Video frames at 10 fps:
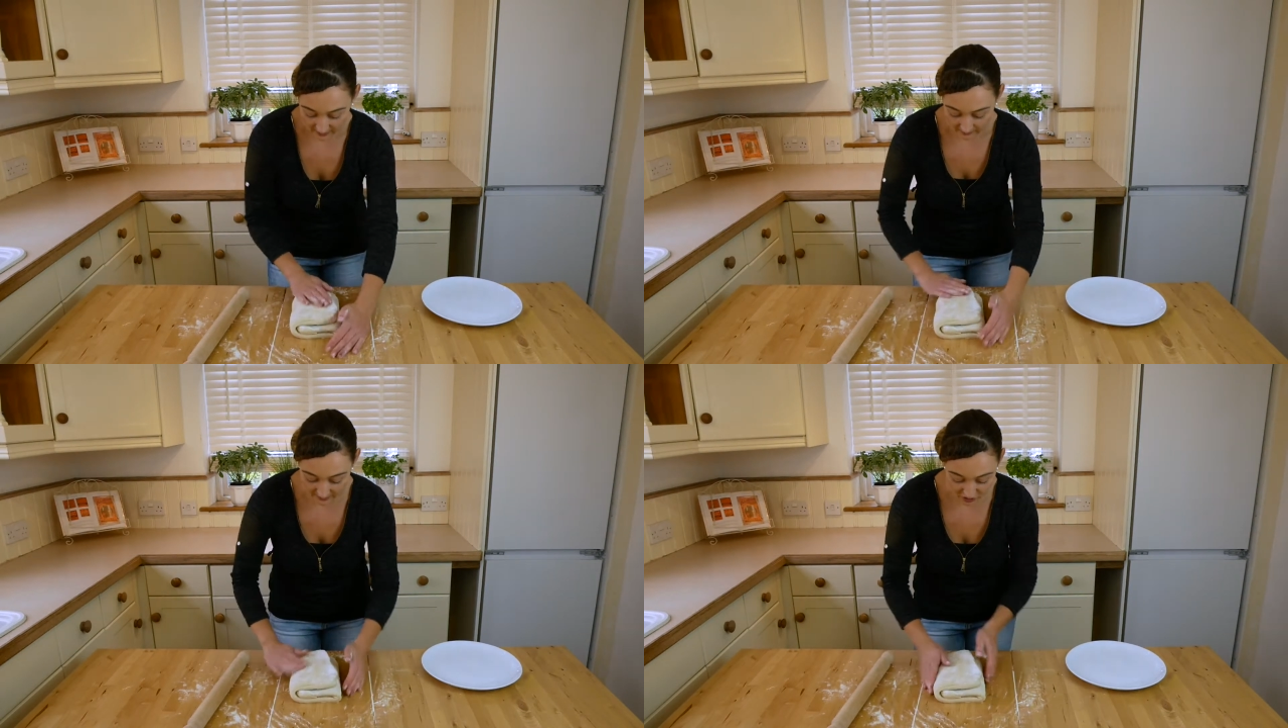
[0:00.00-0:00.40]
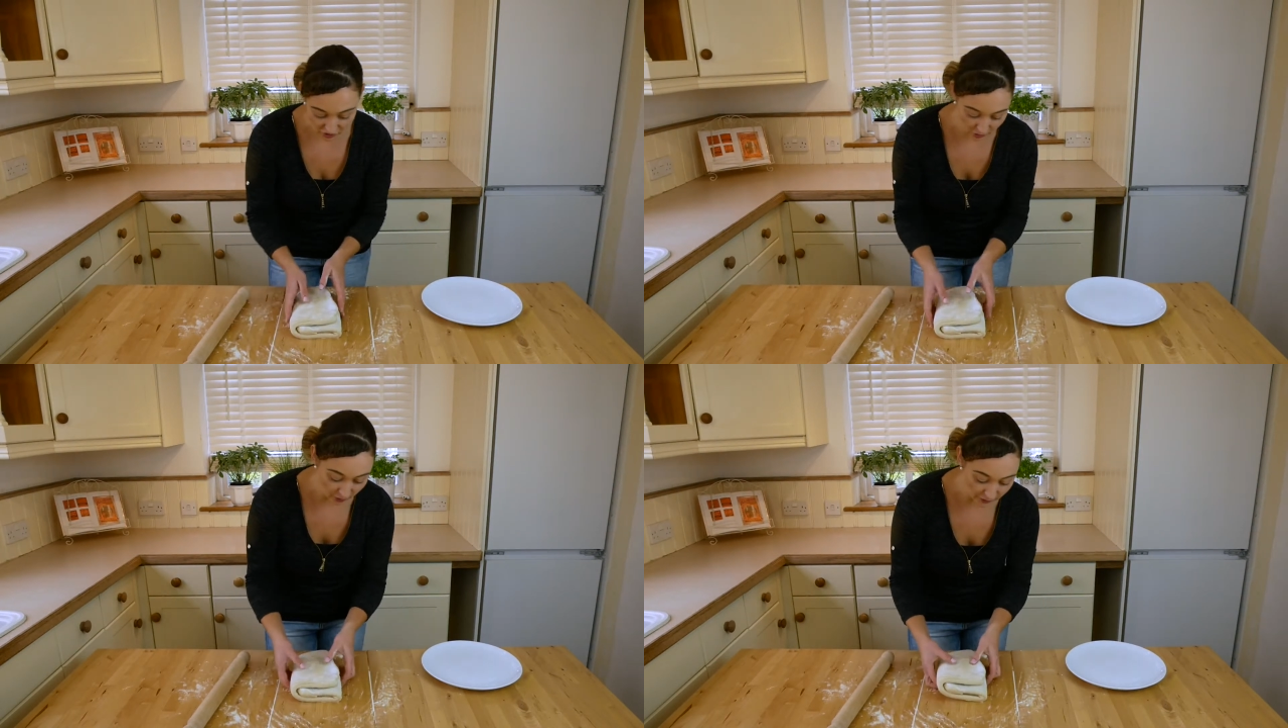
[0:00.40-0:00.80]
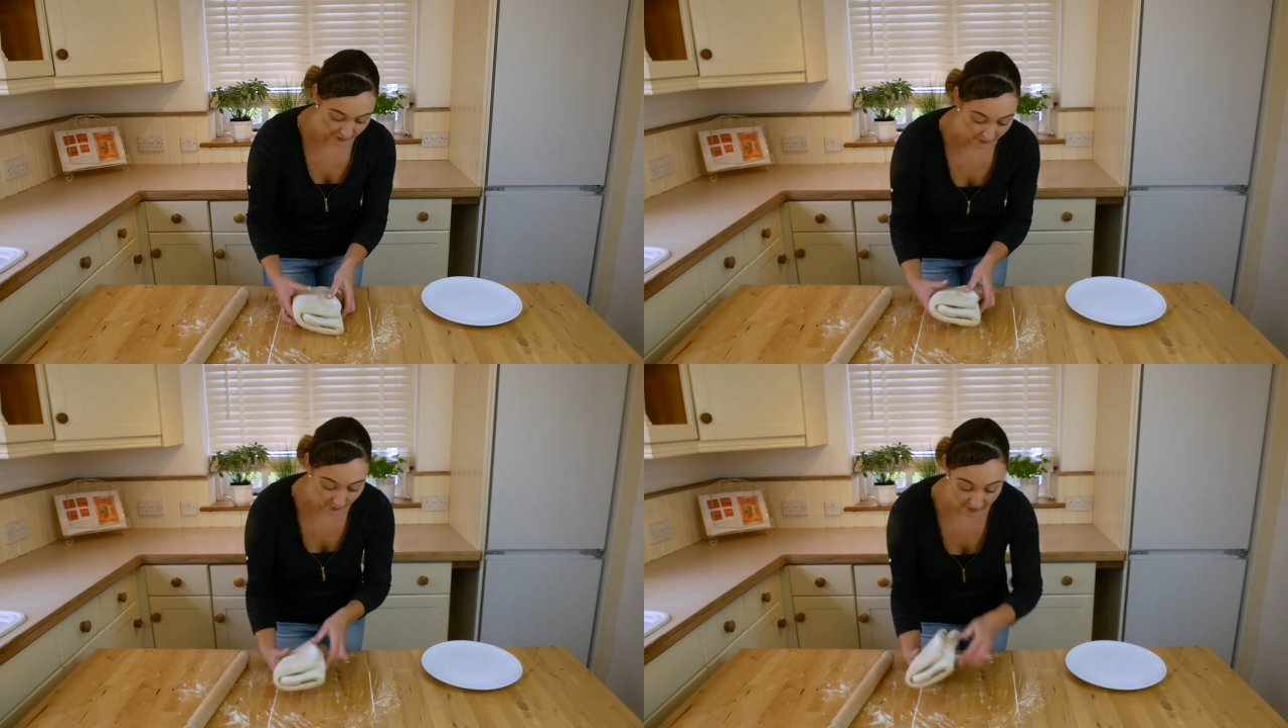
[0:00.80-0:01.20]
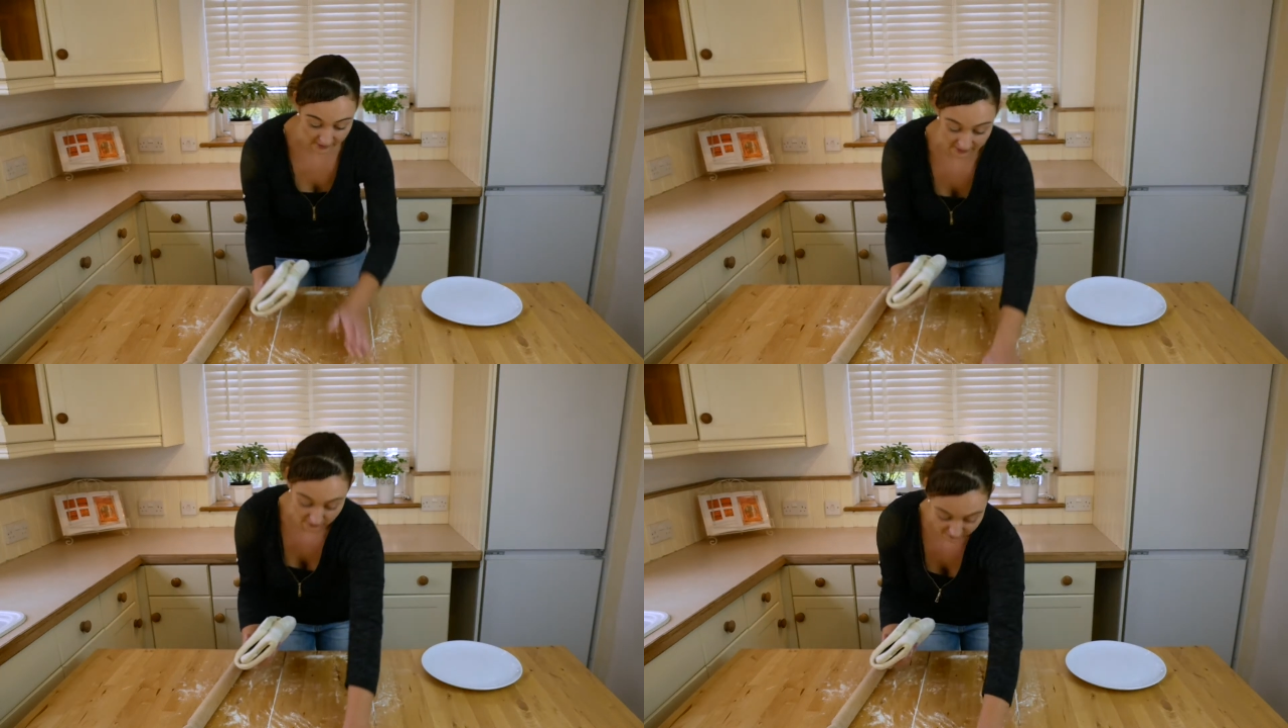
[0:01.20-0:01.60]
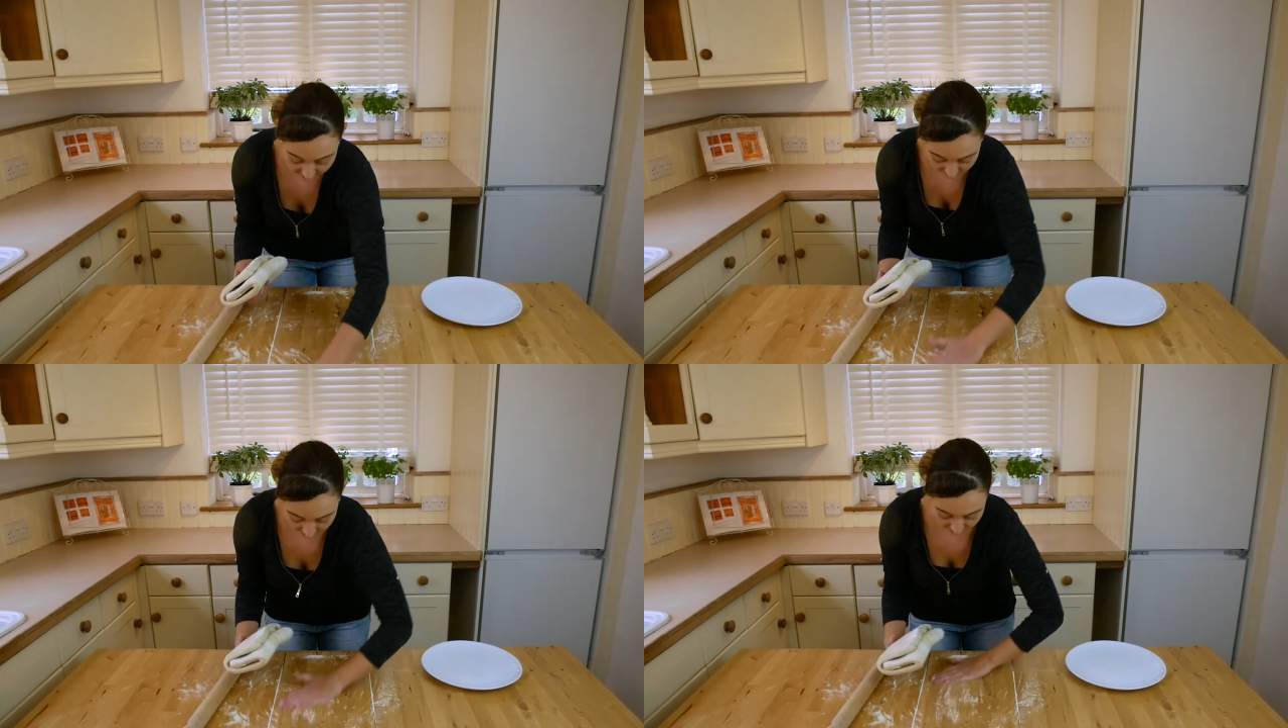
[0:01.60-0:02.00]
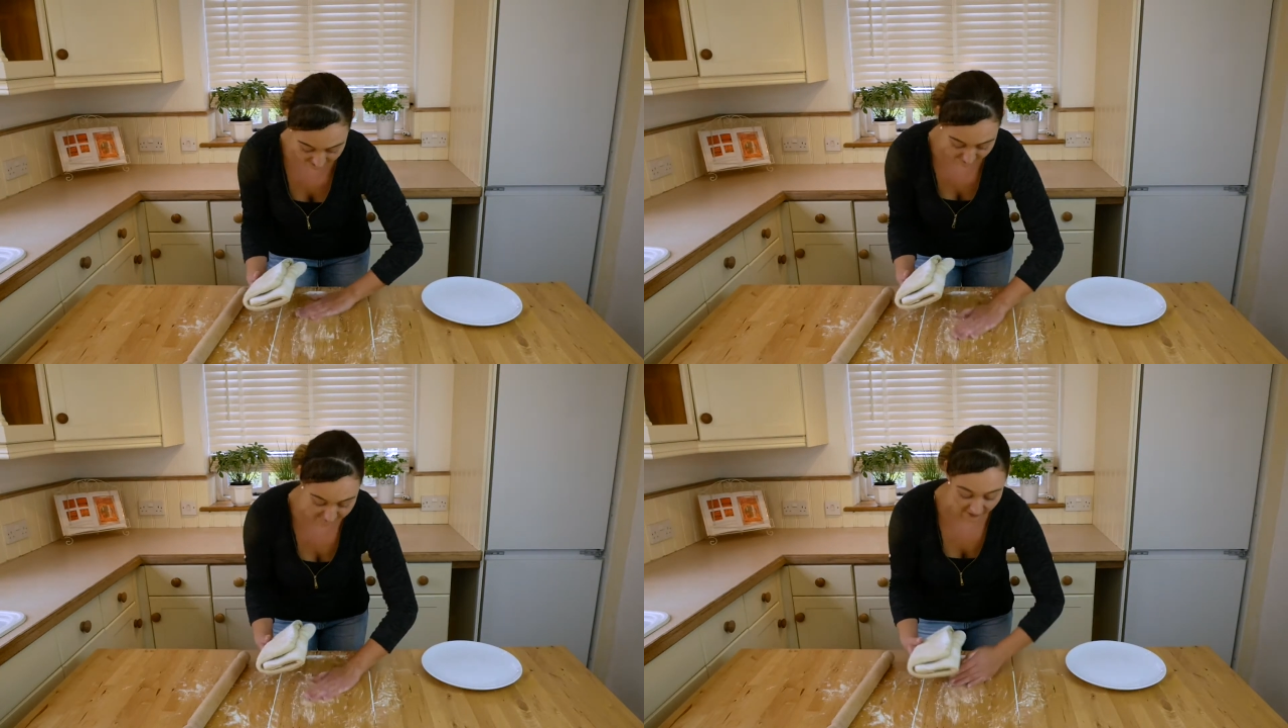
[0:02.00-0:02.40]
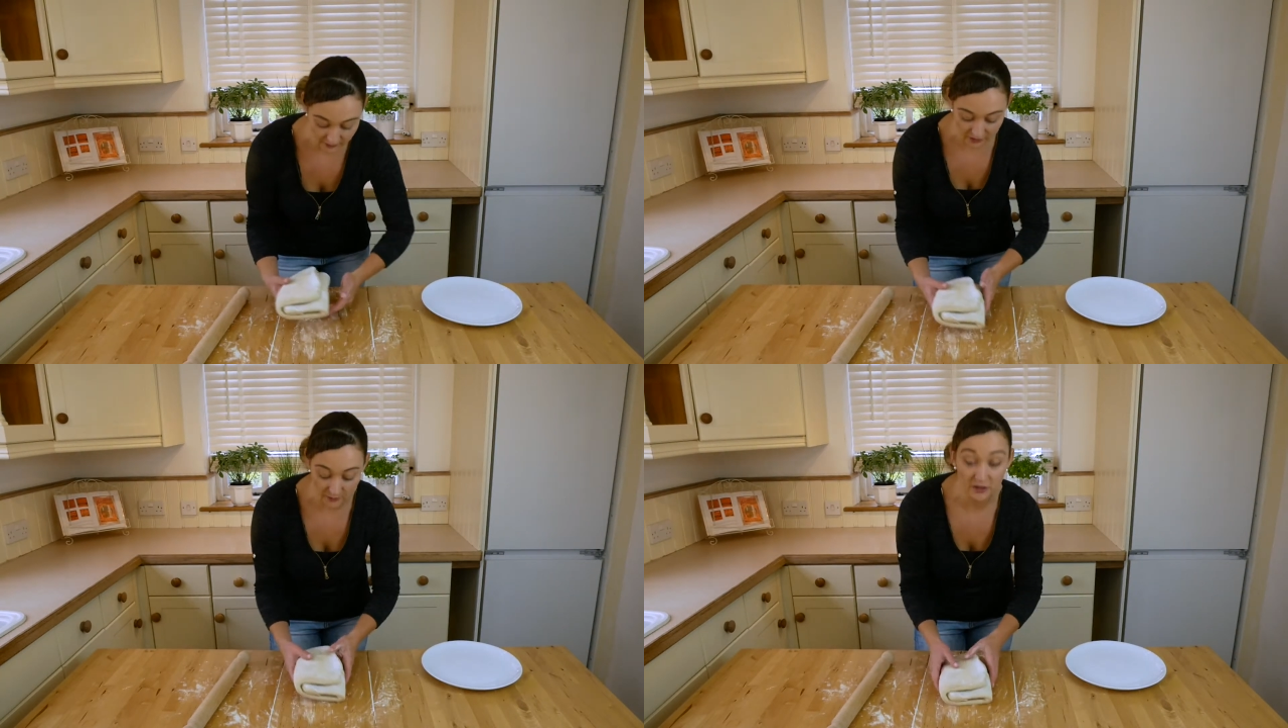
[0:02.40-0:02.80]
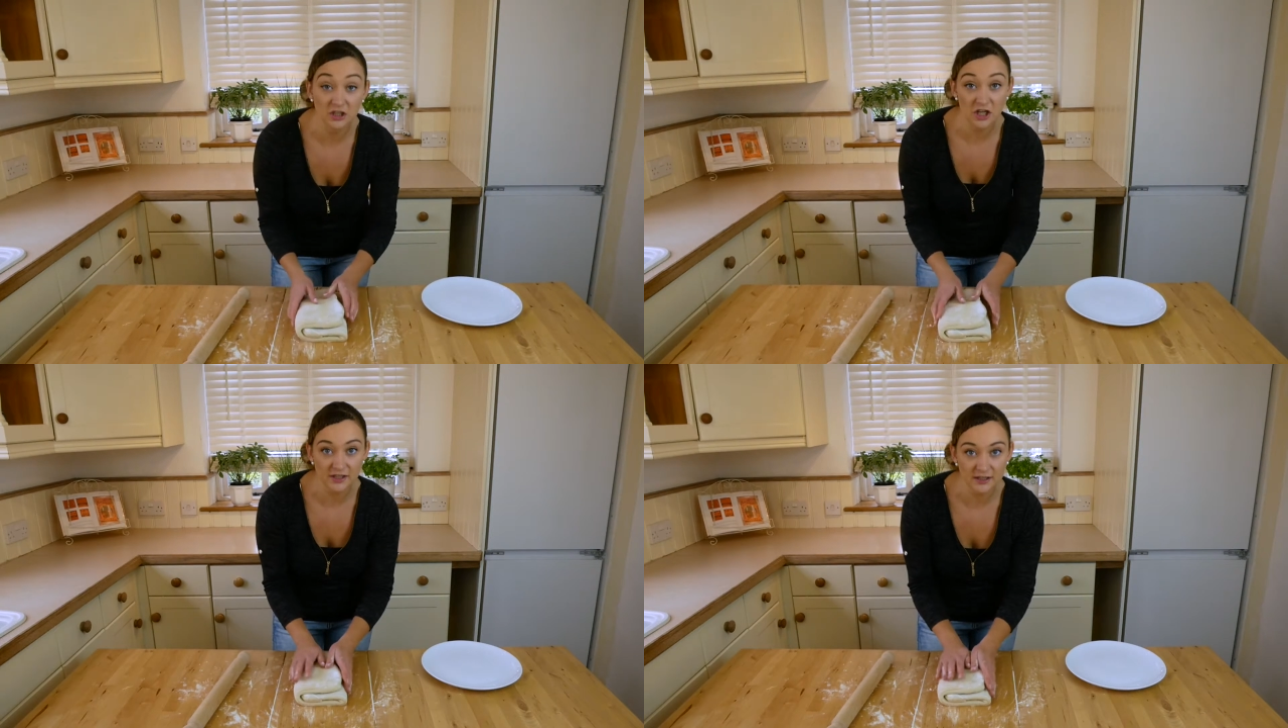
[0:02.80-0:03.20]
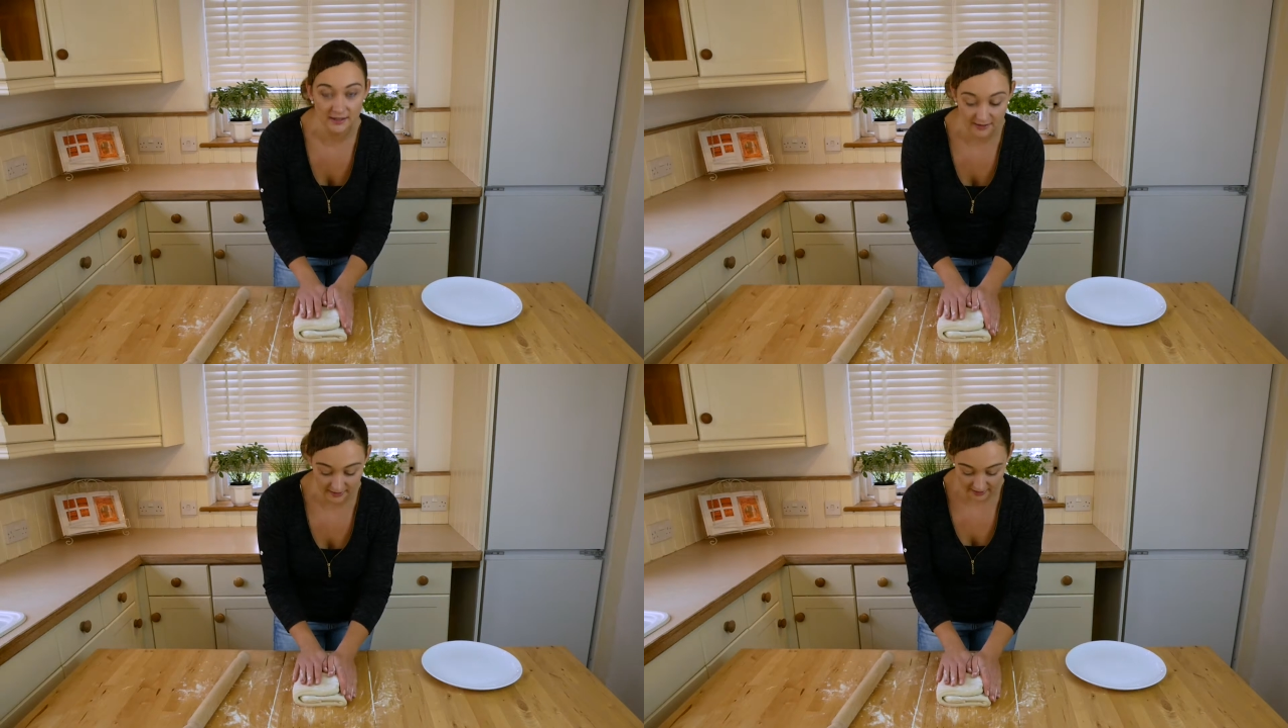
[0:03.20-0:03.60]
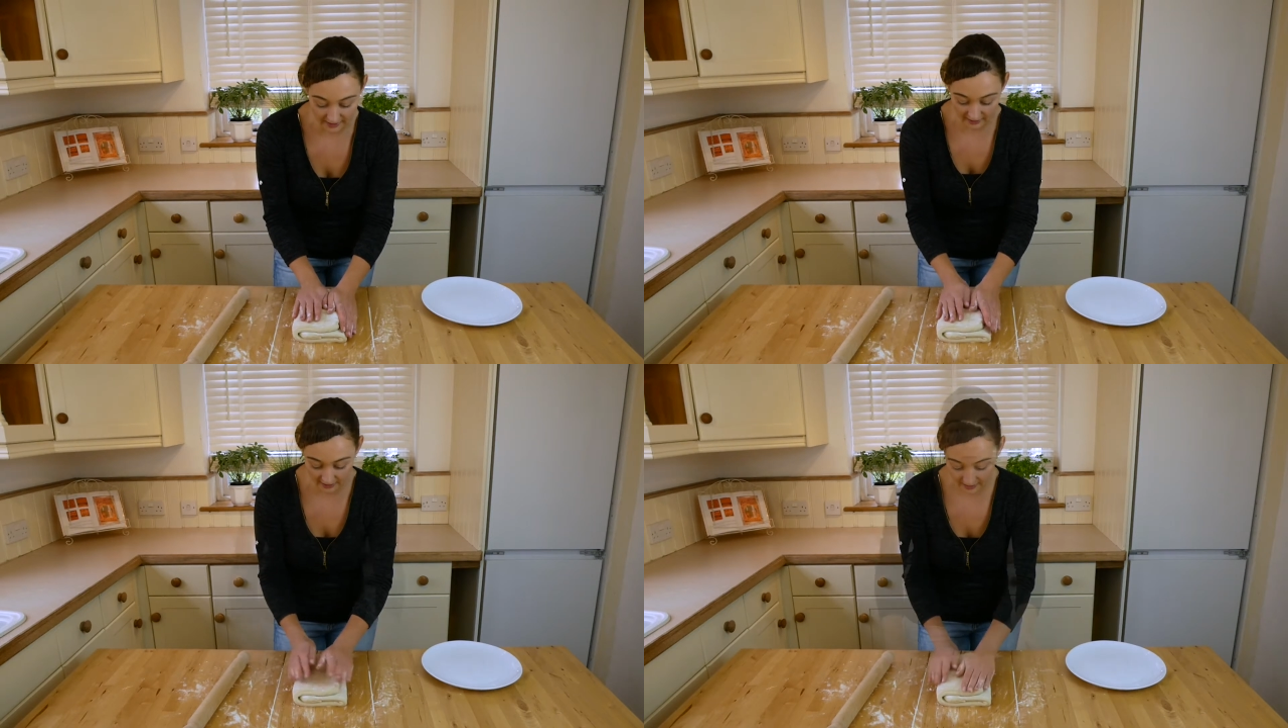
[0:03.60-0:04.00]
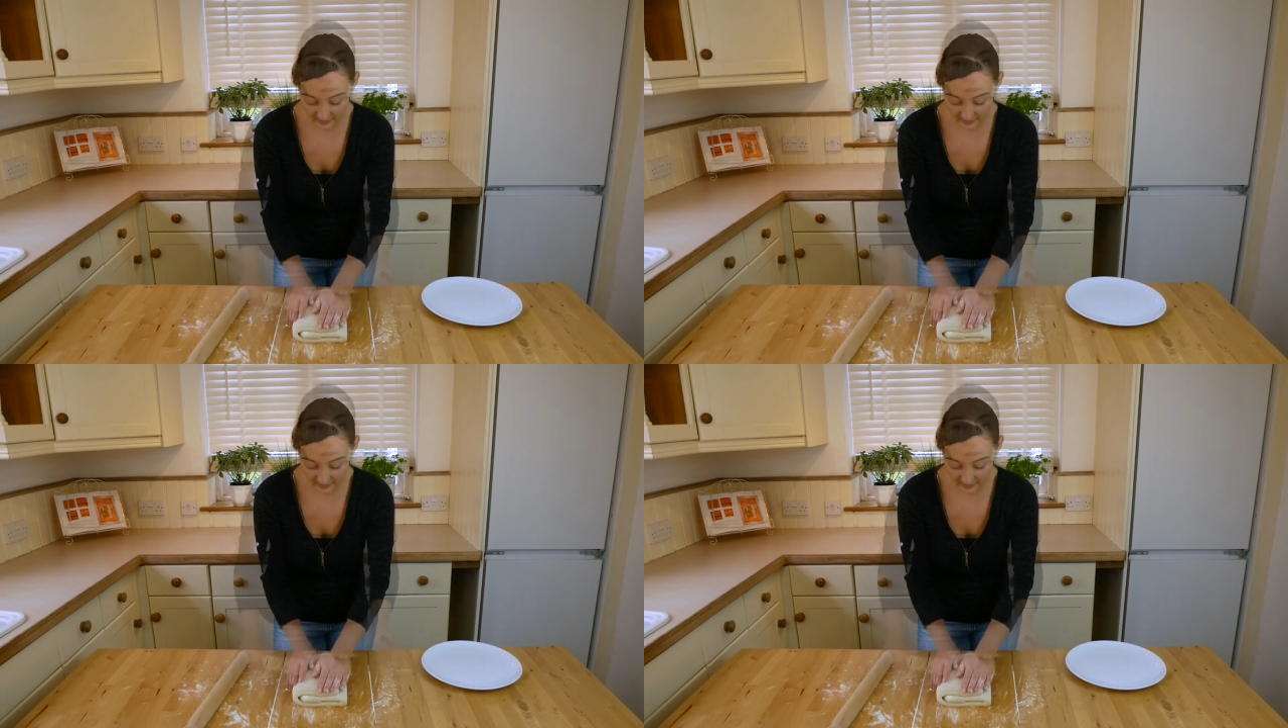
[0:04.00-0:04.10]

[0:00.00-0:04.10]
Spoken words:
Make sure that the work surface is nice and floured so it doesn't stick.